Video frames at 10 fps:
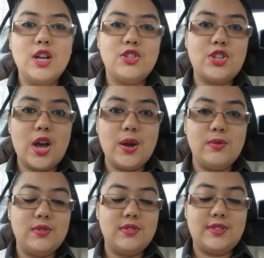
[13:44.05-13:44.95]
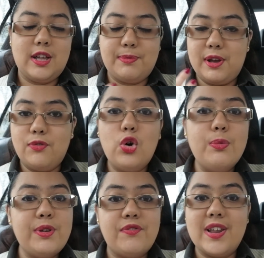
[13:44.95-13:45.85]
So there'll be a
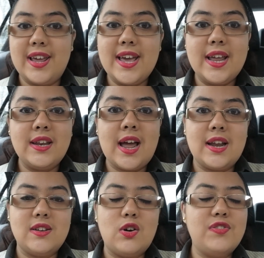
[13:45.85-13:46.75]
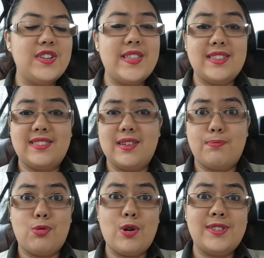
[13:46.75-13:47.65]
form, you fill it in, and often there's a
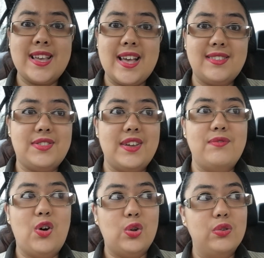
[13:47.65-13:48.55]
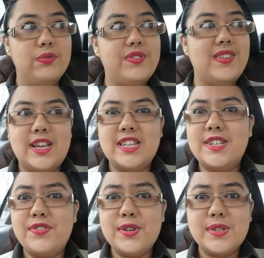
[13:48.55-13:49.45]
process that involves
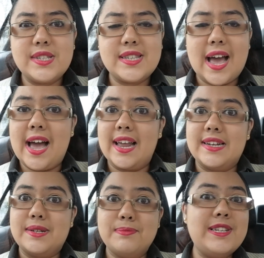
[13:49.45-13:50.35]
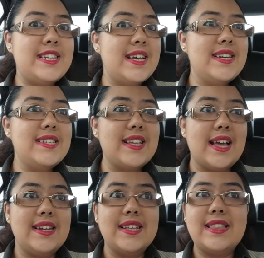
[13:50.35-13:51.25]
interviews and meetings
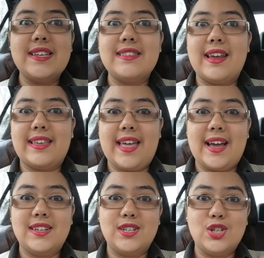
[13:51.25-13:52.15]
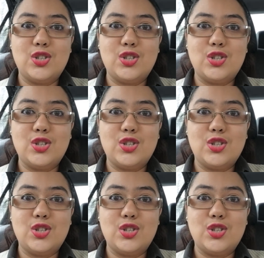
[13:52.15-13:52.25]
and things like that.